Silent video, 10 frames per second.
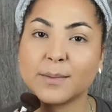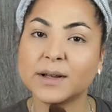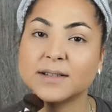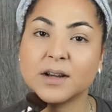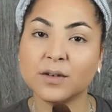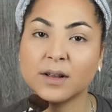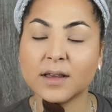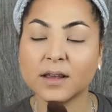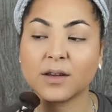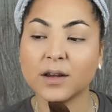but the only
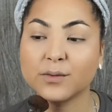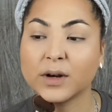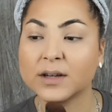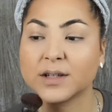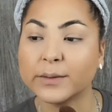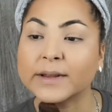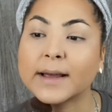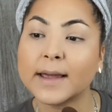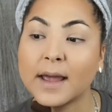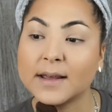thing you can really do in that
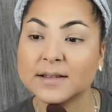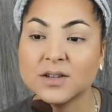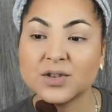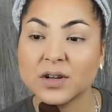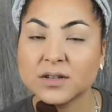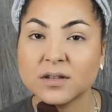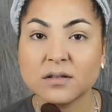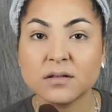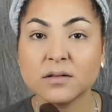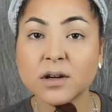case is just to,
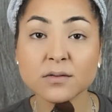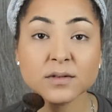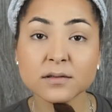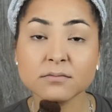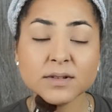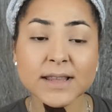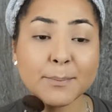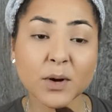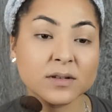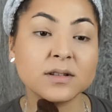you know, stay
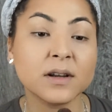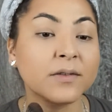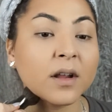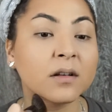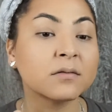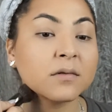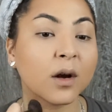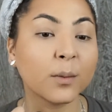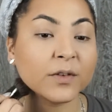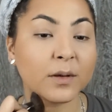positive and
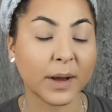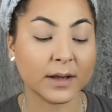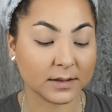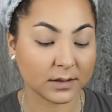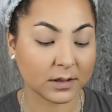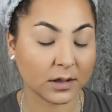hope for the best.